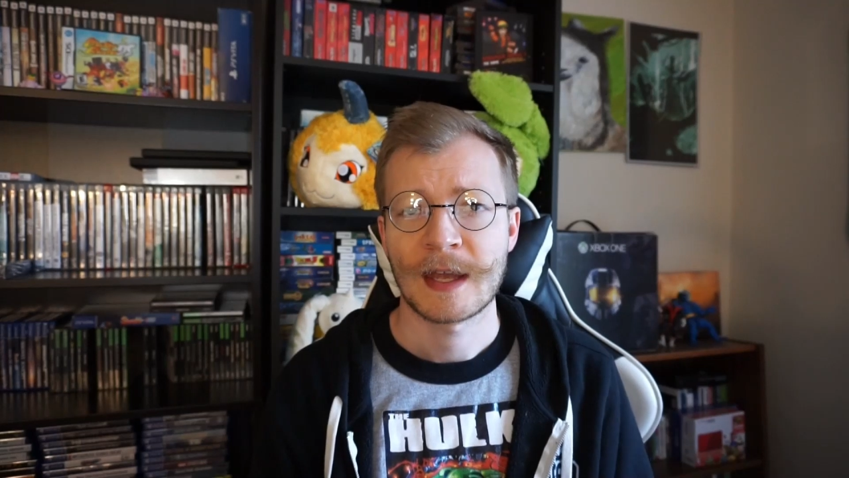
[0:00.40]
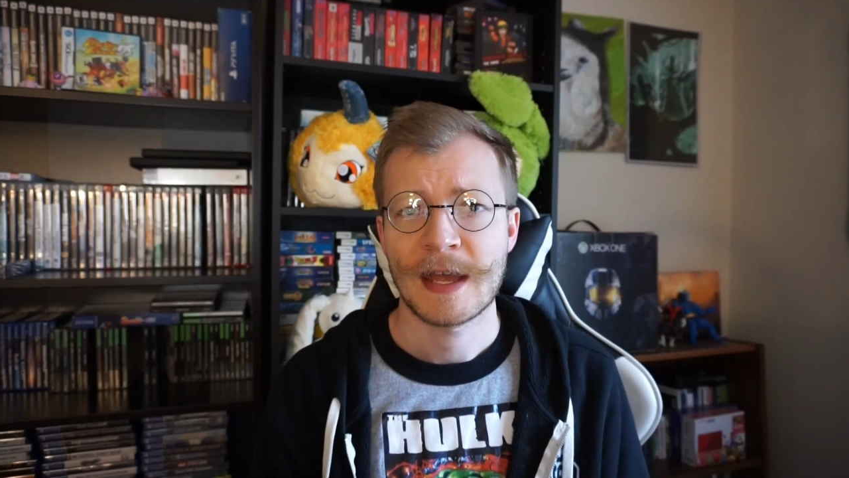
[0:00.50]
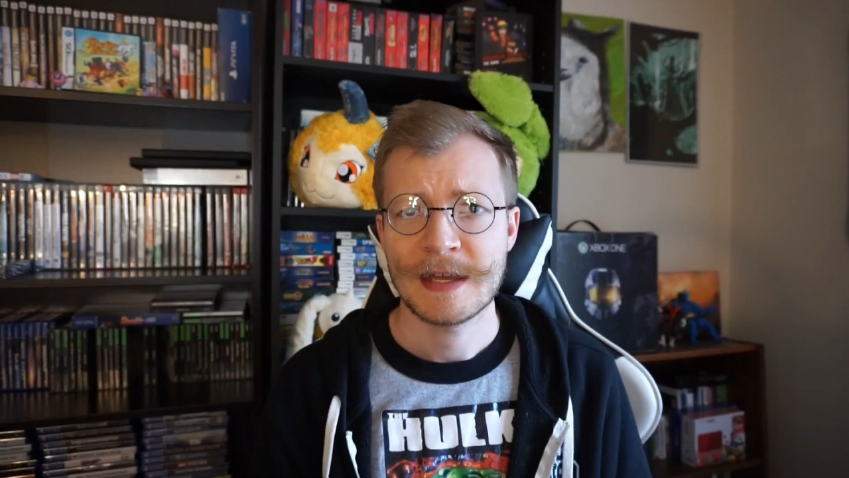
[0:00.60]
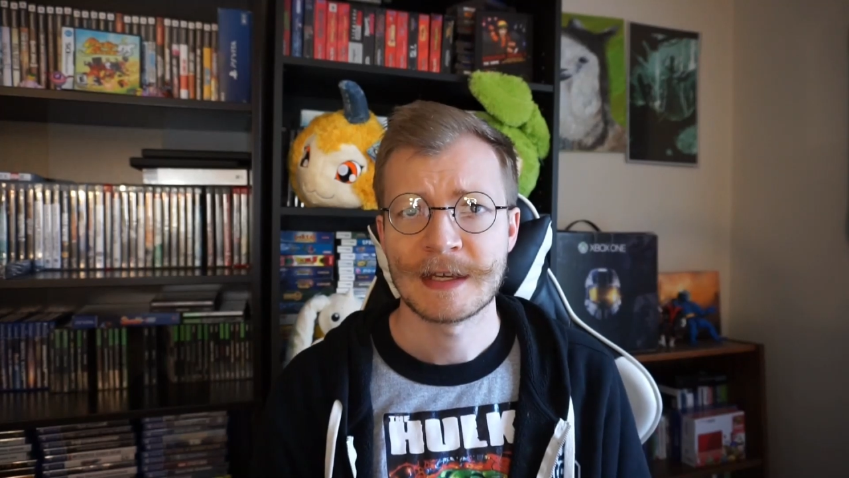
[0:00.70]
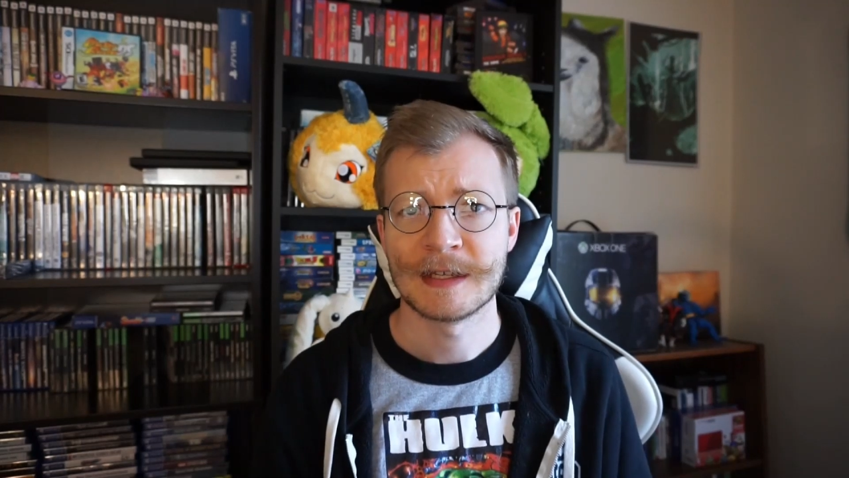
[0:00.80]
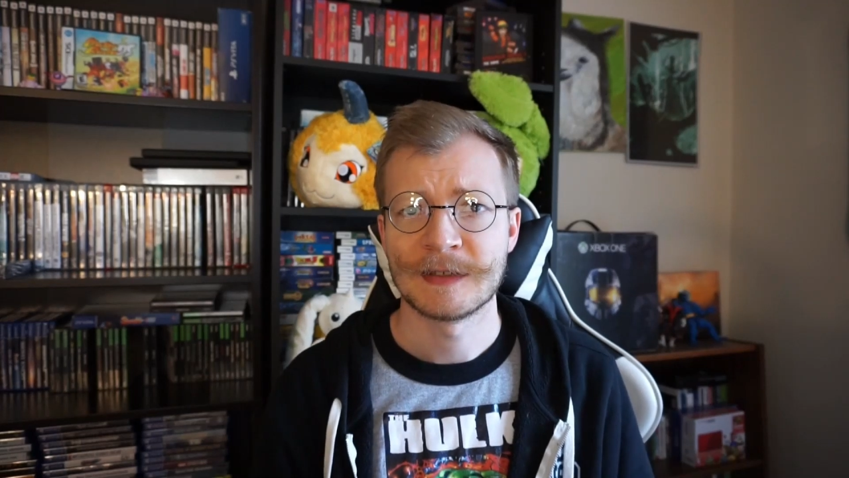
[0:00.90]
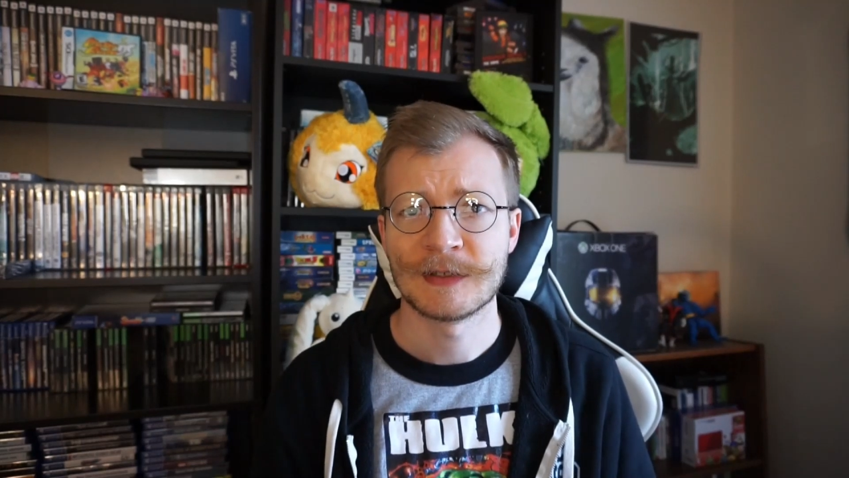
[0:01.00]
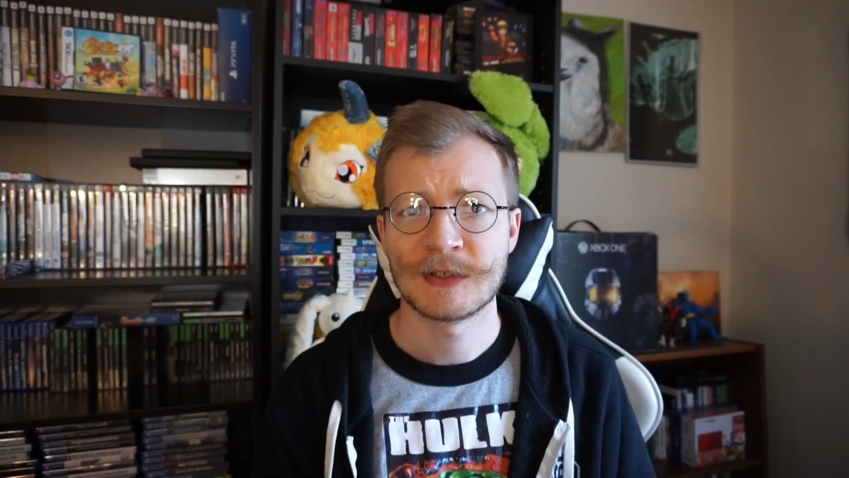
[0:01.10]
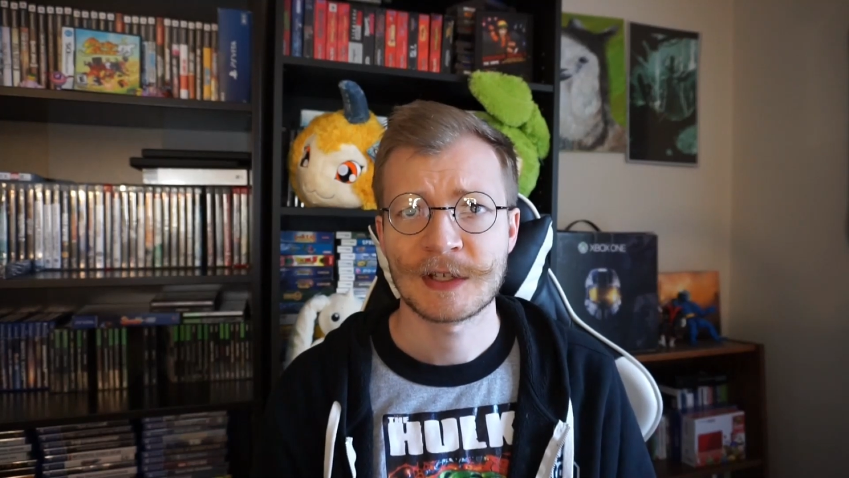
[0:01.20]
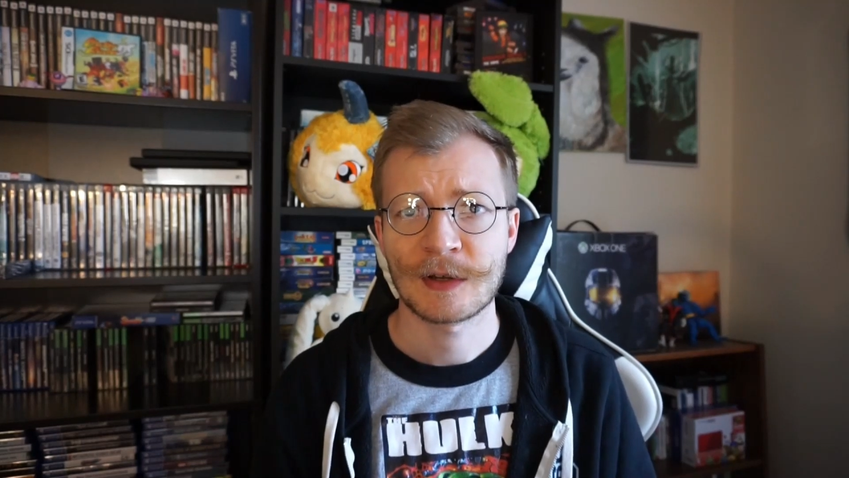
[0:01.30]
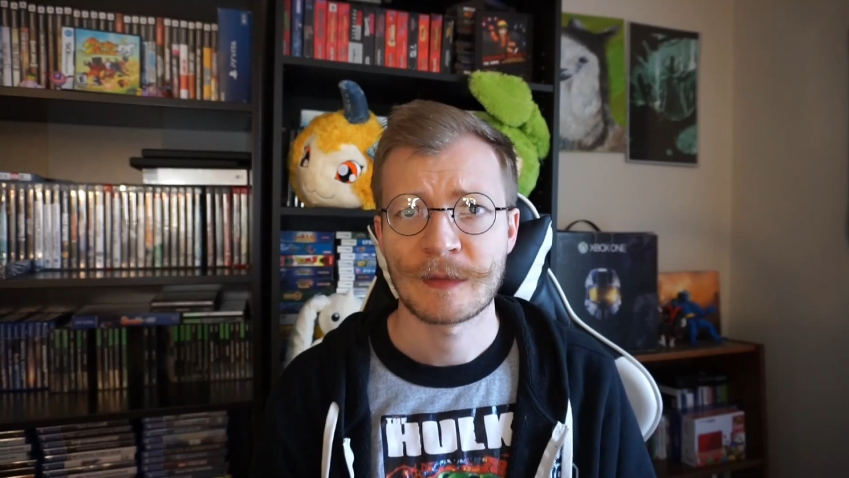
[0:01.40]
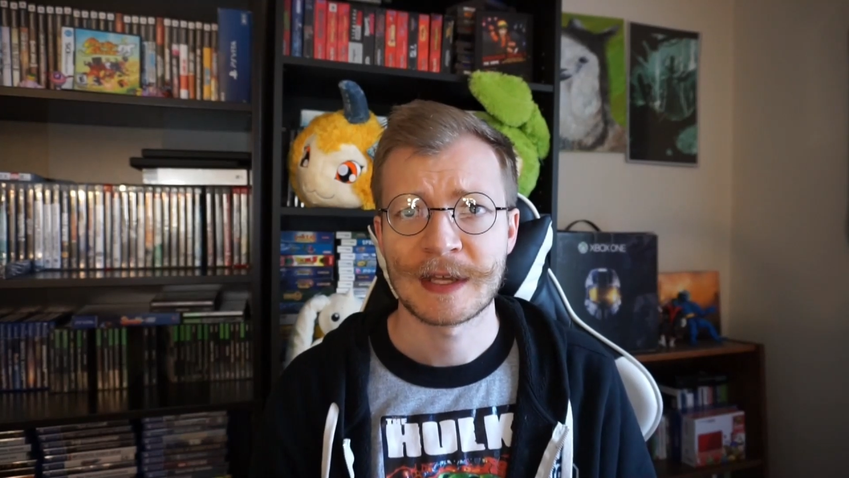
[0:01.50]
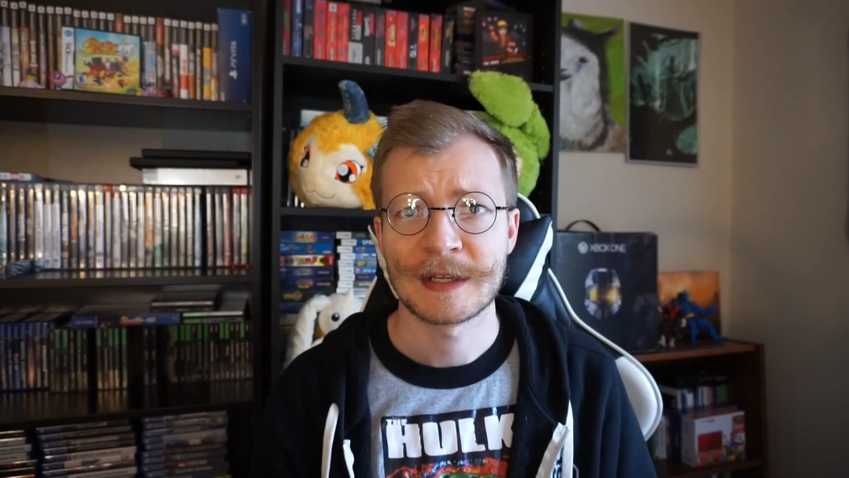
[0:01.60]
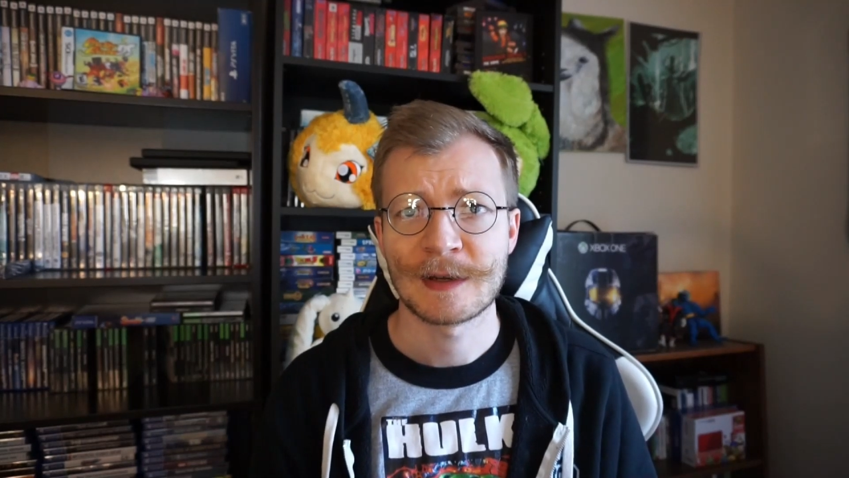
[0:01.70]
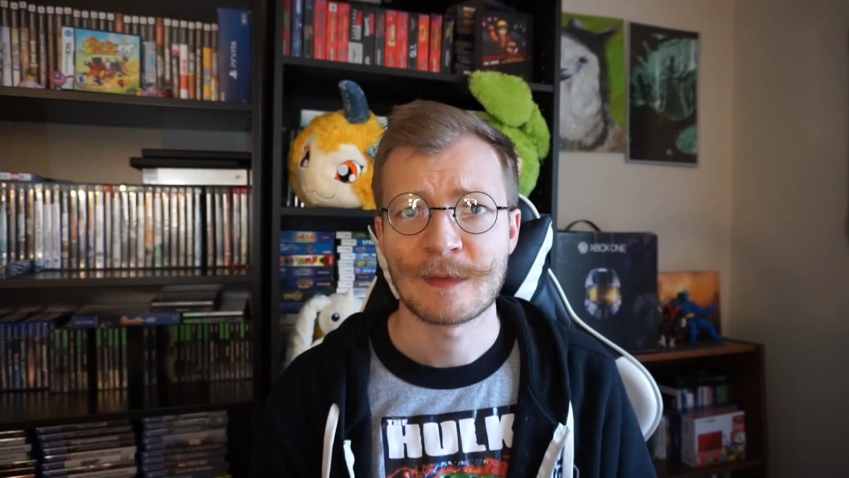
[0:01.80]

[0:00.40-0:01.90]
Hey guys, it's Shnickerman here